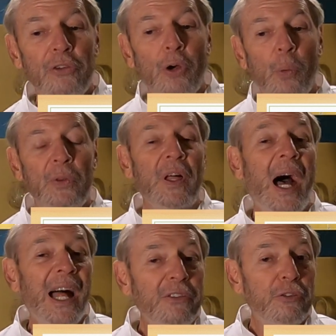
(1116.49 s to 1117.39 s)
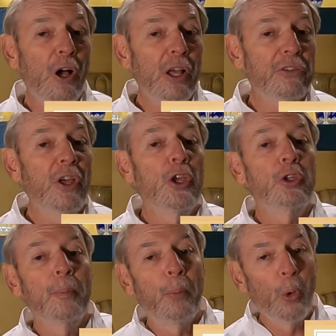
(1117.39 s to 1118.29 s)
So with the hot sauce,
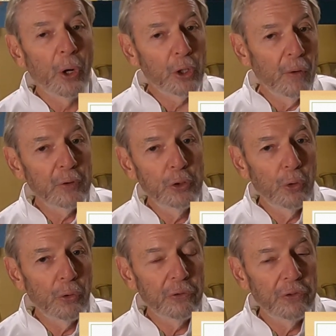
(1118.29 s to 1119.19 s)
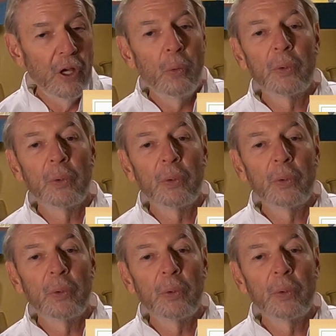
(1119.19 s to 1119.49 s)
you pour it over the noodles.